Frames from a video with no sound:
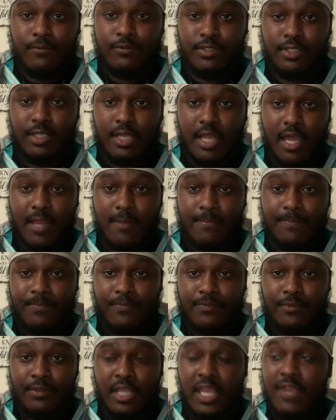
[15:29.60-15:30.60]
see that
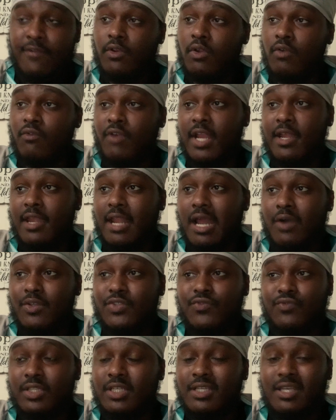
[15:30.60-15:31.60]
even though right now
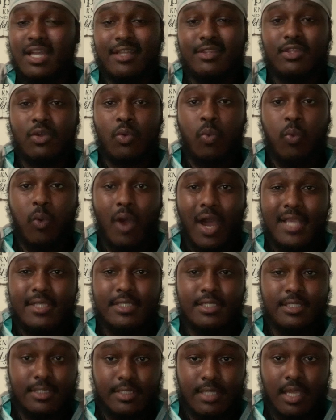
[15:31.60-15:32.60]
is really not the
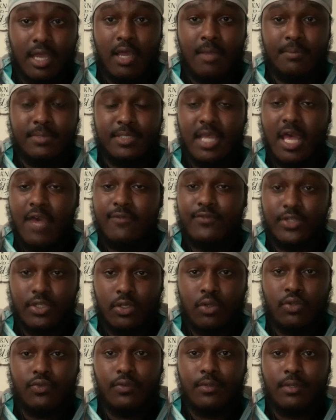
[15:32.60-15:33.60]
wisest time to have
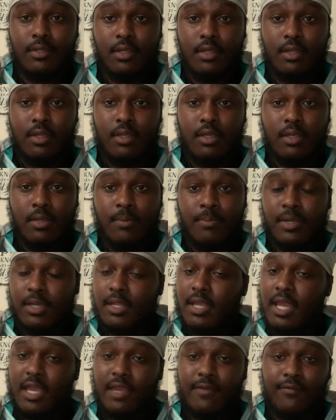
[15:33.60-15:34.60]
children, but
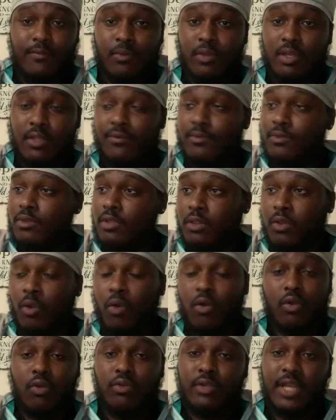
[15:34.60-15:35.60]
hey, the
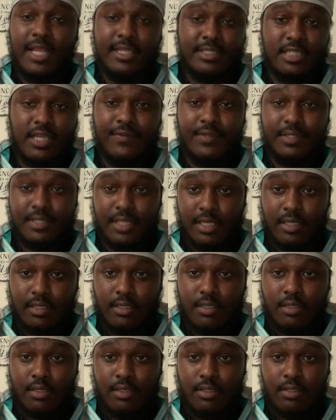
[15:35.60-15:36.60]
Lord ordains everything.
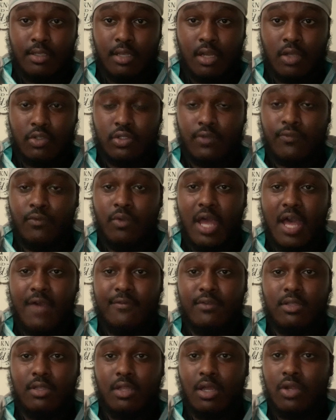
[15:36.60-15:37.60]
You know, so if you
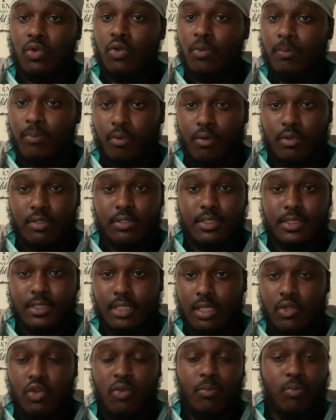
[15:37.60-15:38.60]
have a, a newborn
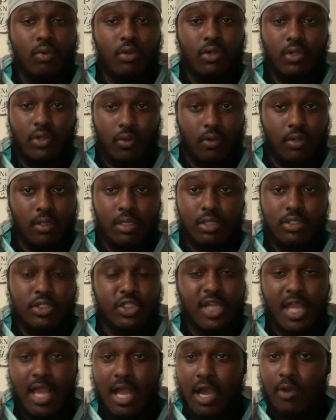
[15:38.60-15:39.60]
son, newborn daughter, a
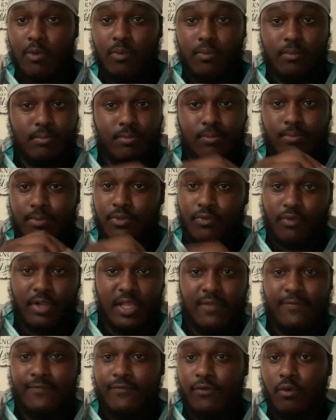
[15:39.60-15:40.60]
child,
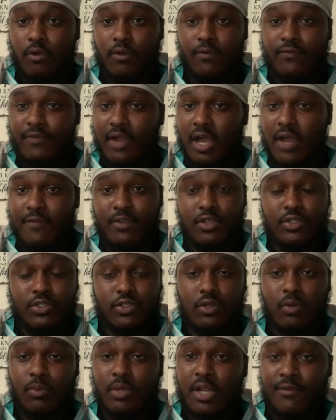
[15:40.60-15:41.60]
three, four, five years
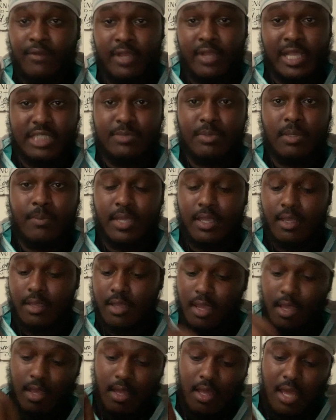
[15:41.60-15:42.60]
old, whatever case may be,
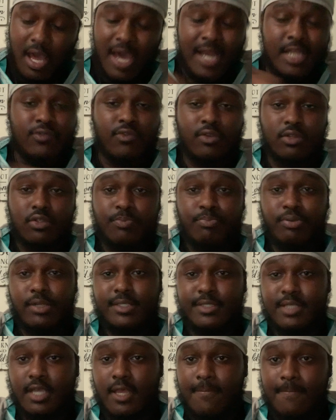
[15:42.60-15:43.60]
I just read the
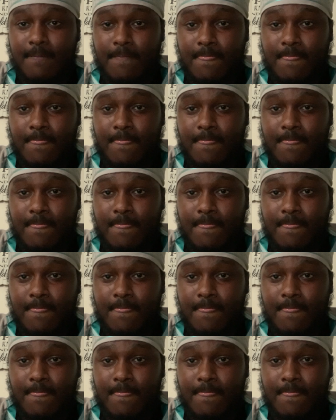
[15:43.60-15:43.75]
precept.